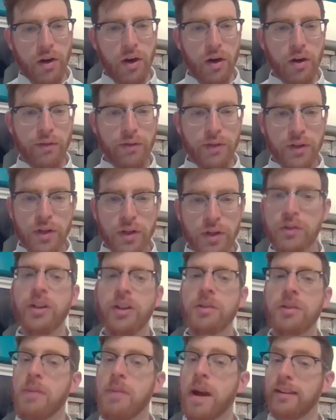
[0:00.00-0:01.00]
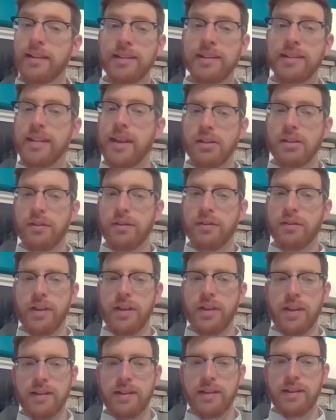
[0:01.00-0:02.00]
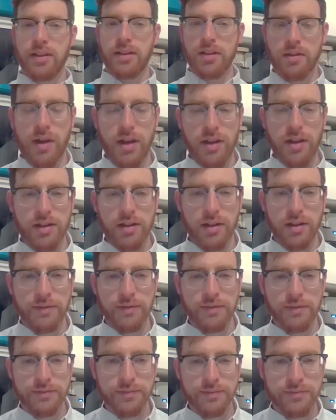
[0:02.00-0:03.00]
of losing myself to this situation.